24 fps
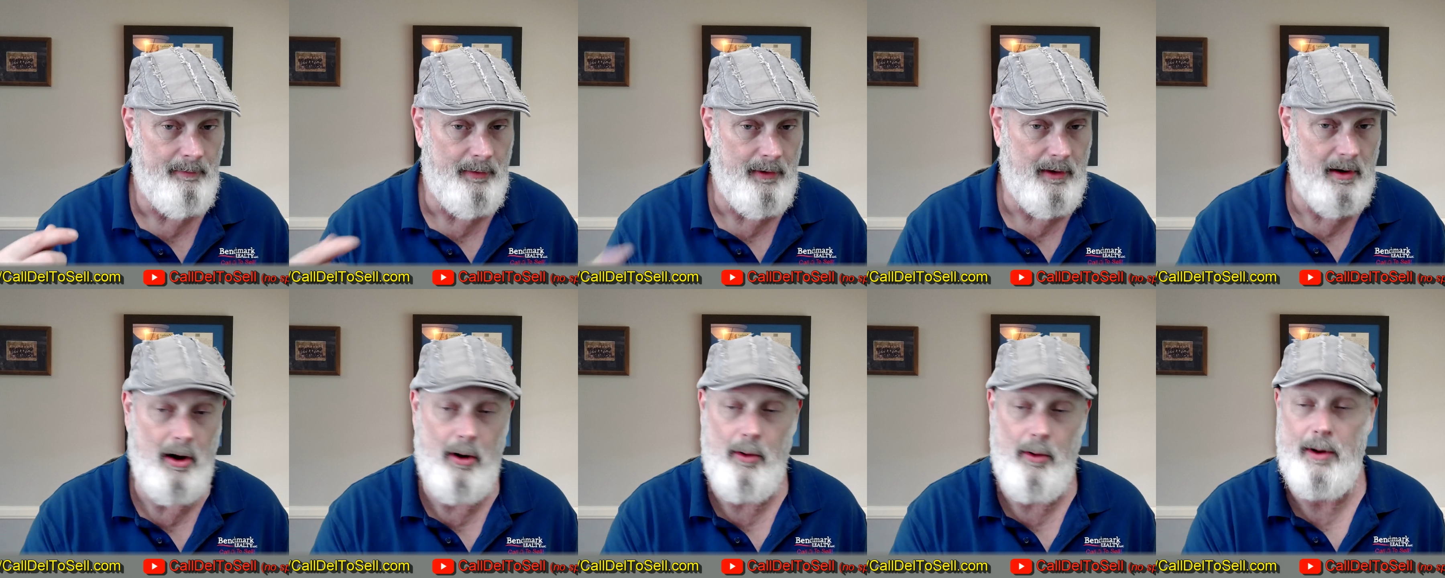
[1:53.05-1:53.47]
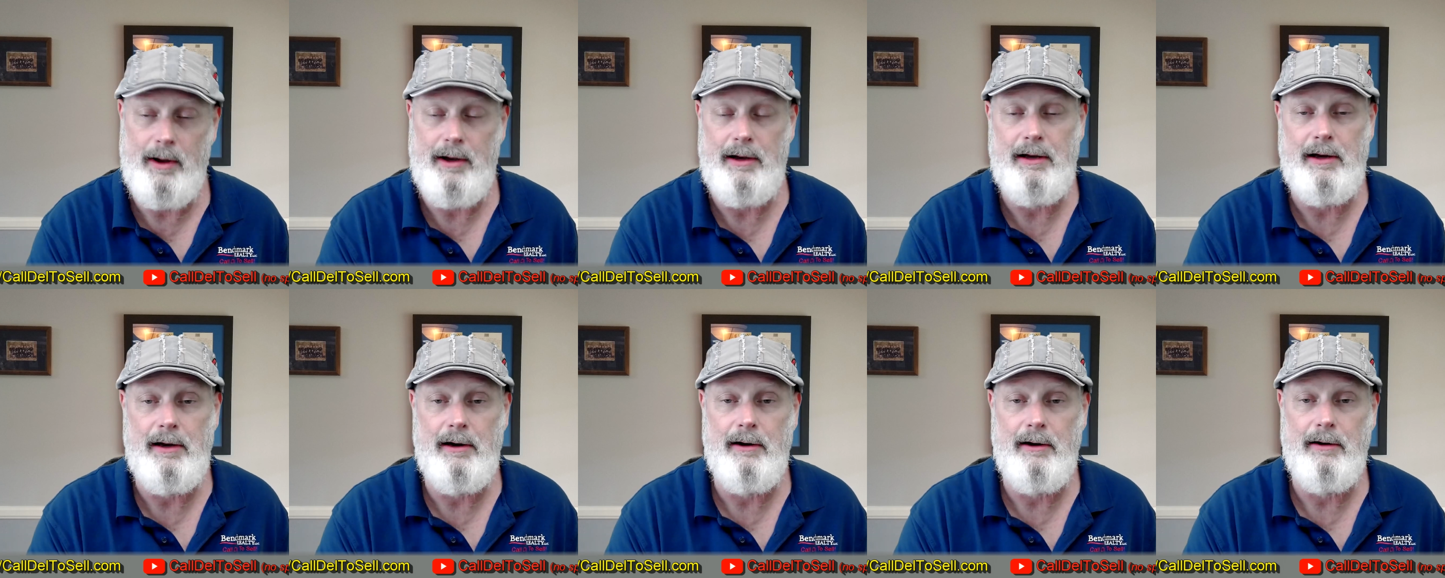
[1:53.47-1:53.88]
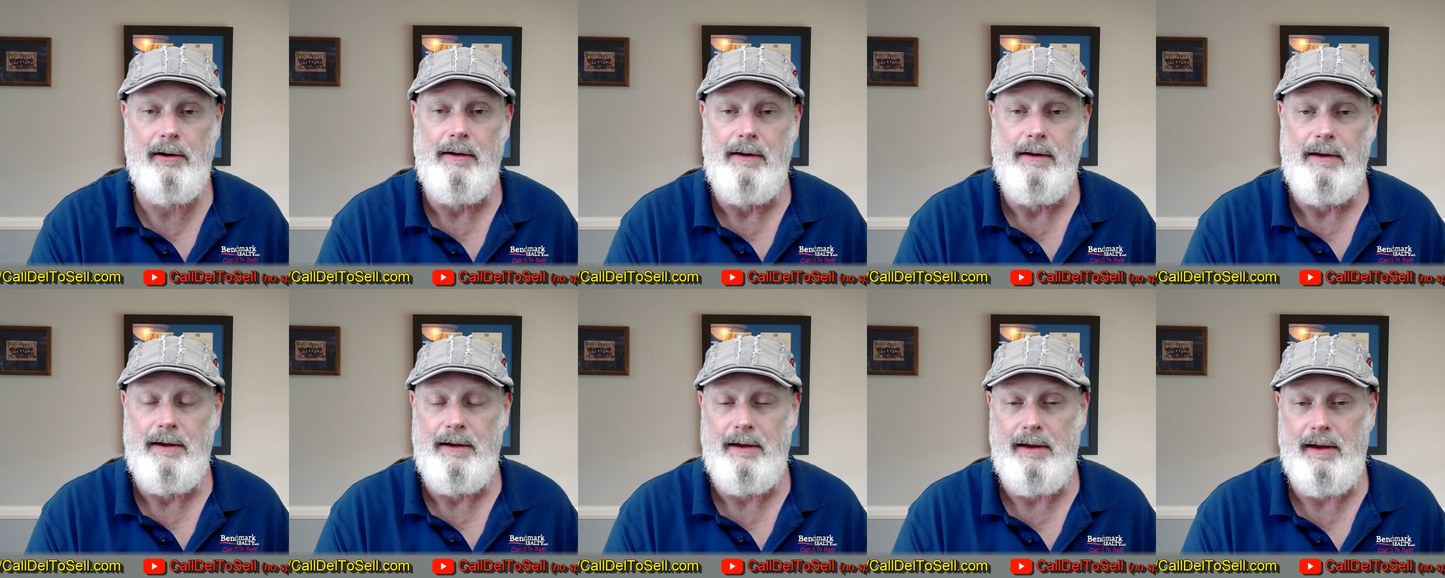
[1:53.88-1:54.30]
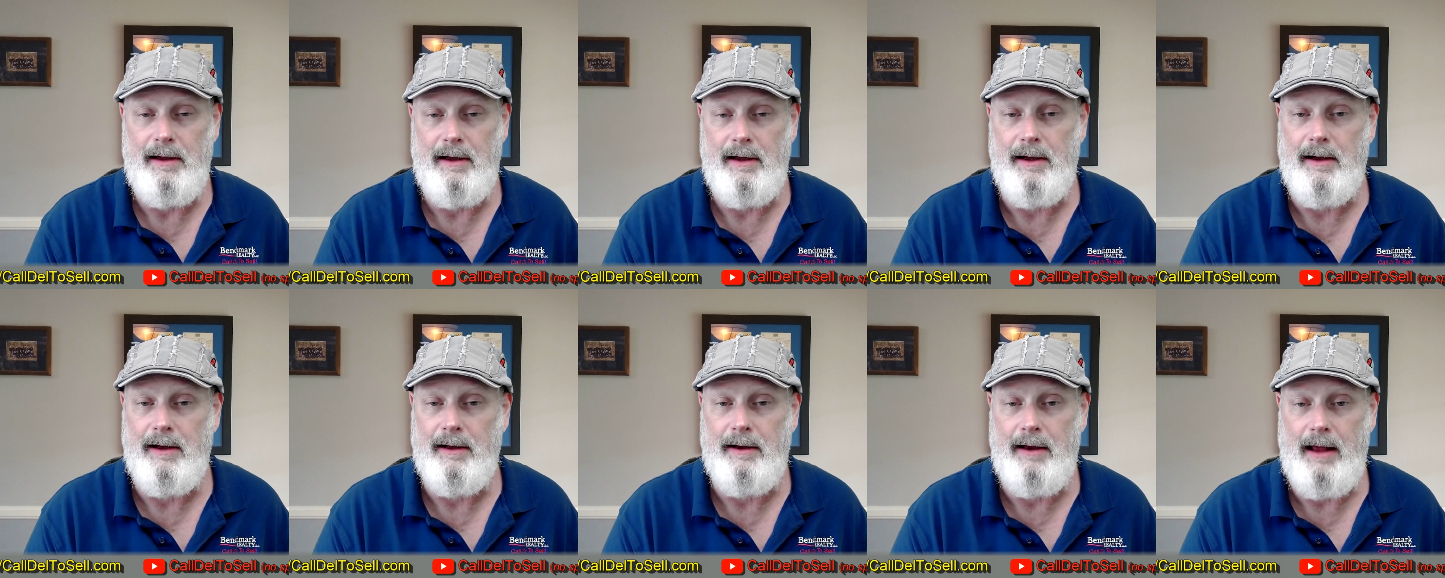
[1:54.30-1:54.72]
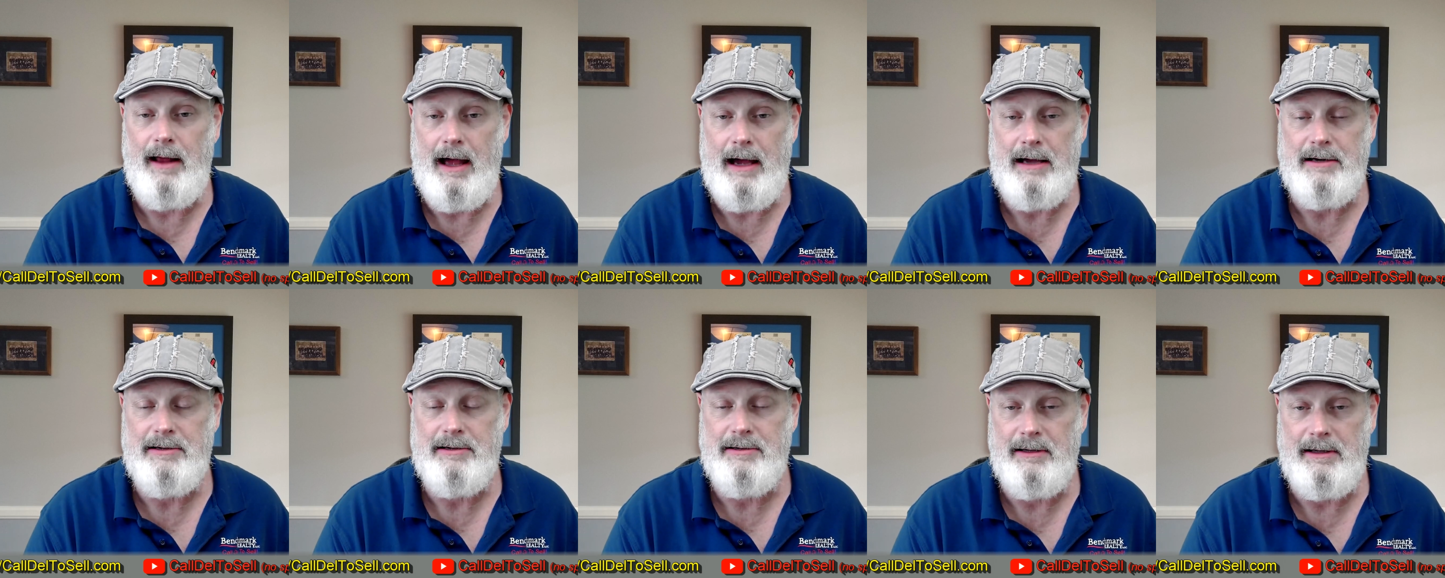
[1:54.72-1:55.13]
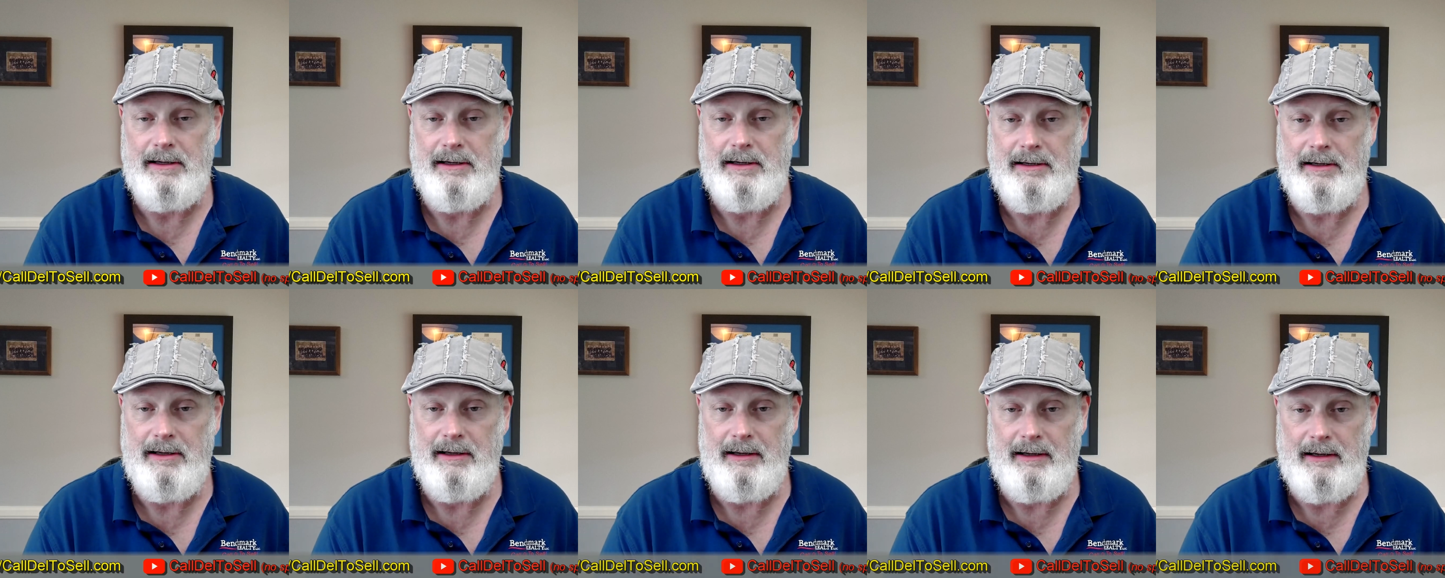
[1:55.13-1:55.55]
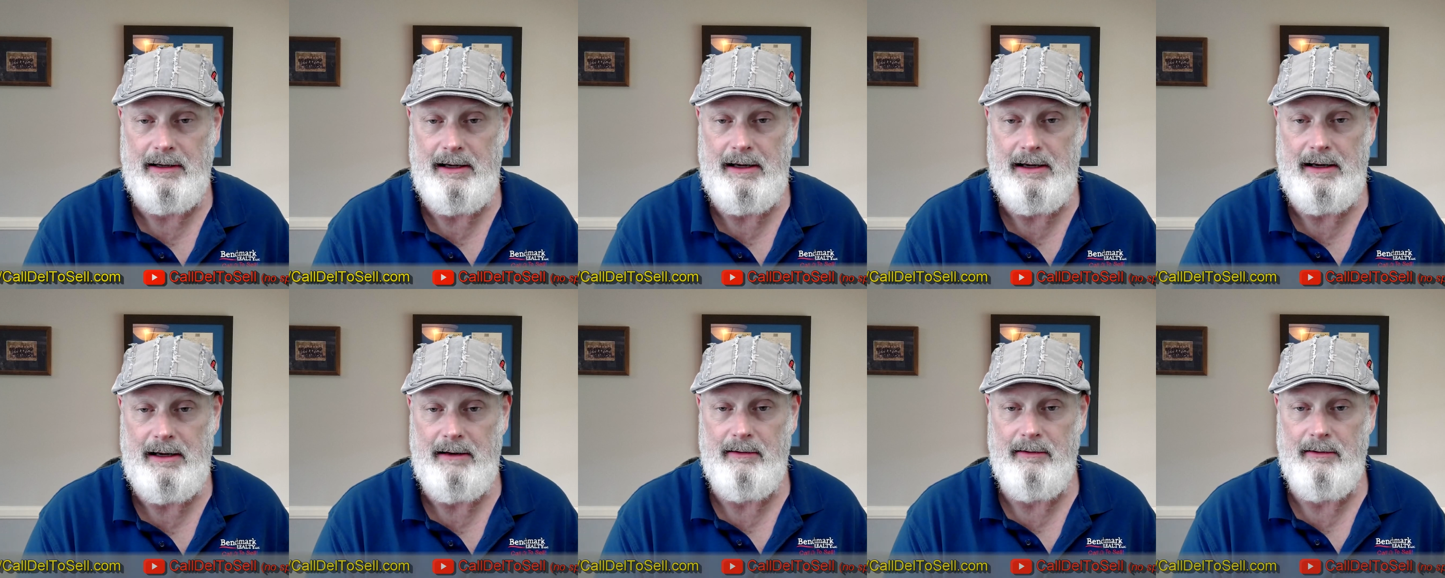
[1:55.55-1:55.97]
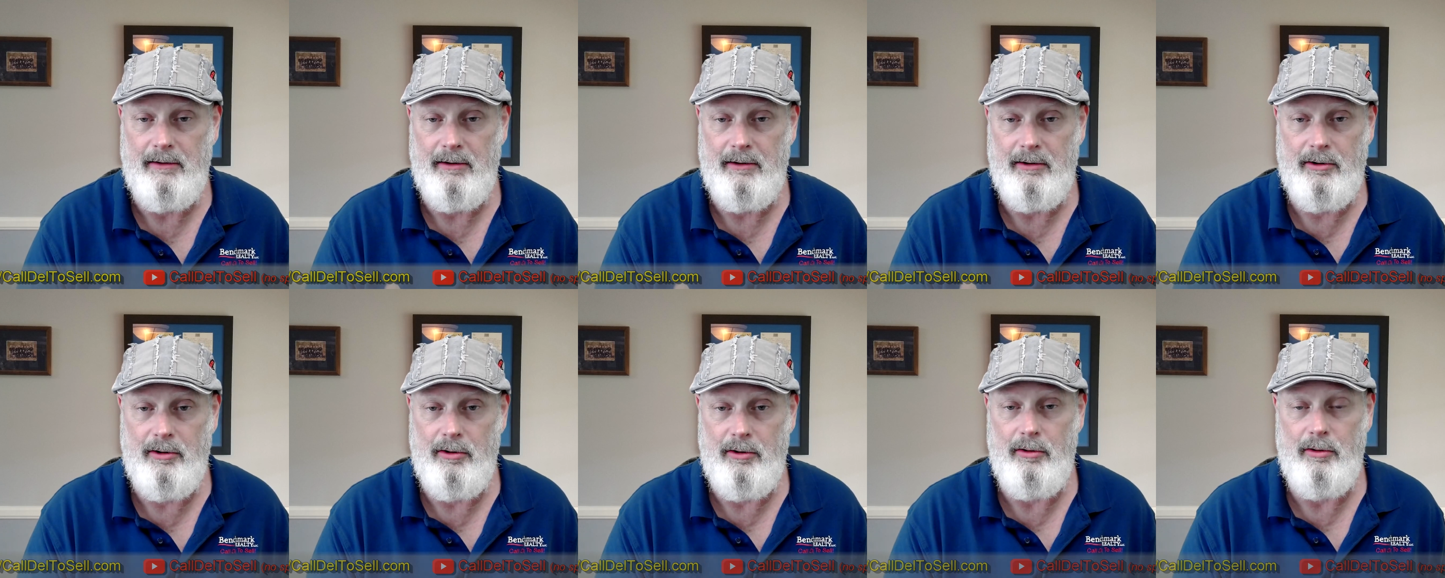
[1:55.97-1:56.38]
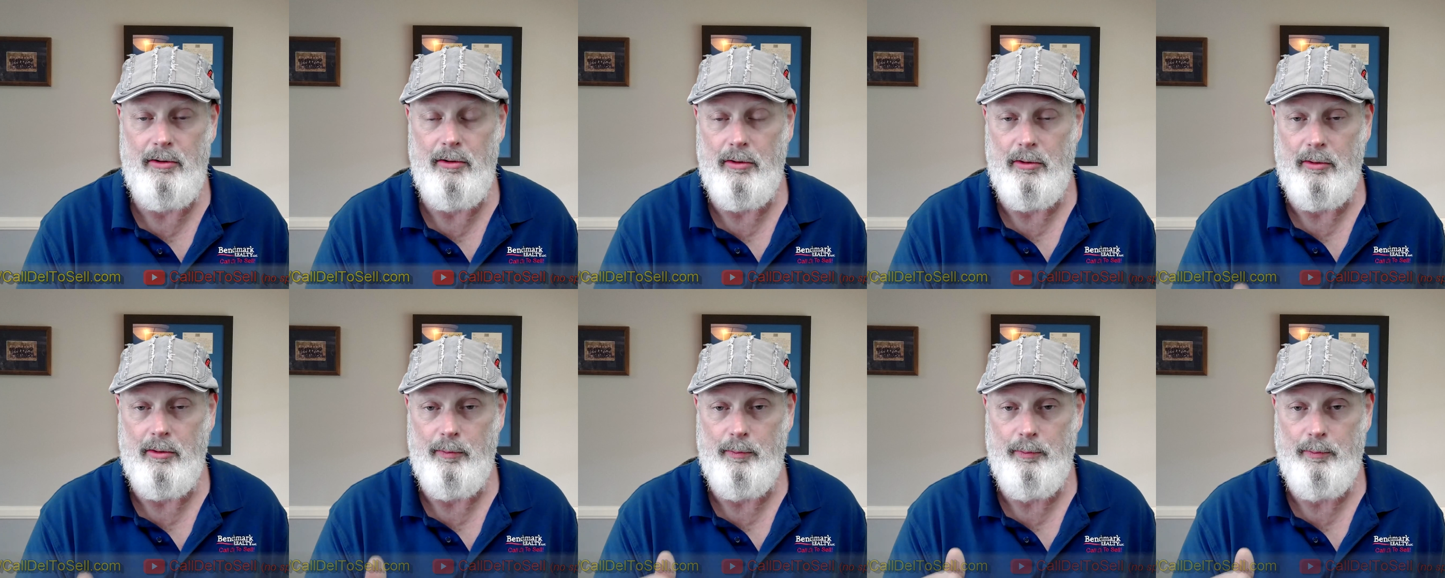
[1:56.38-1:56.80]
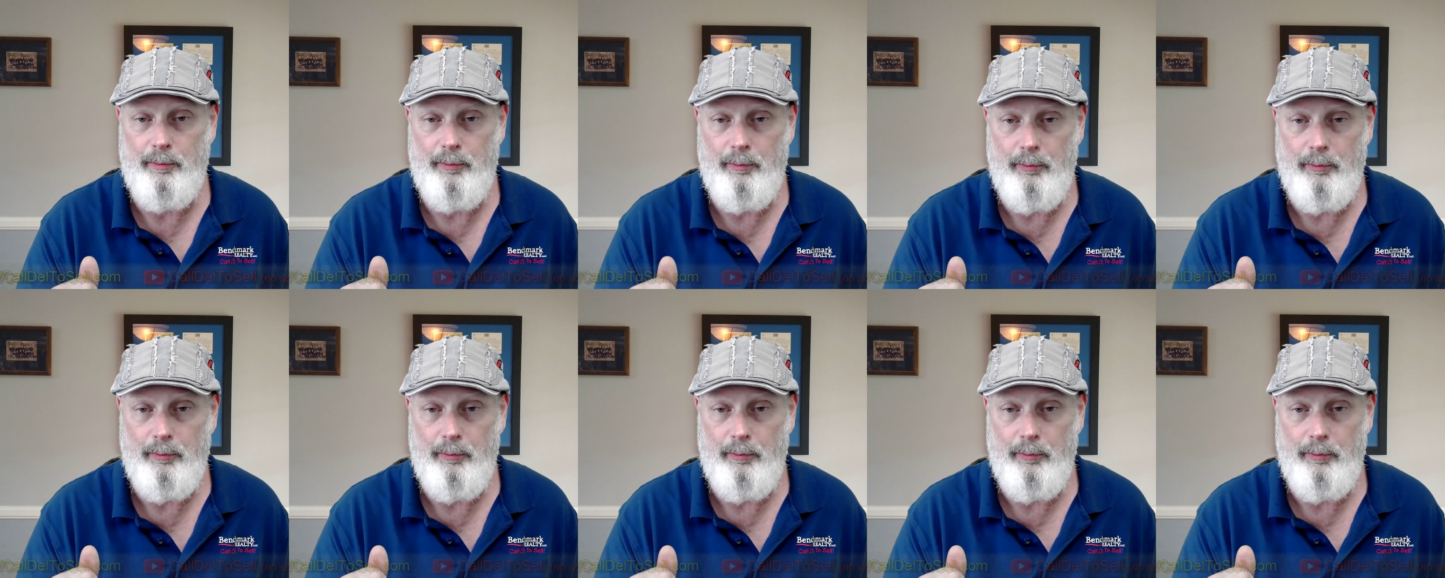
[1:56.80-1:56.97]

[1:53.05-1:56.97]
go in there and actually delete the Google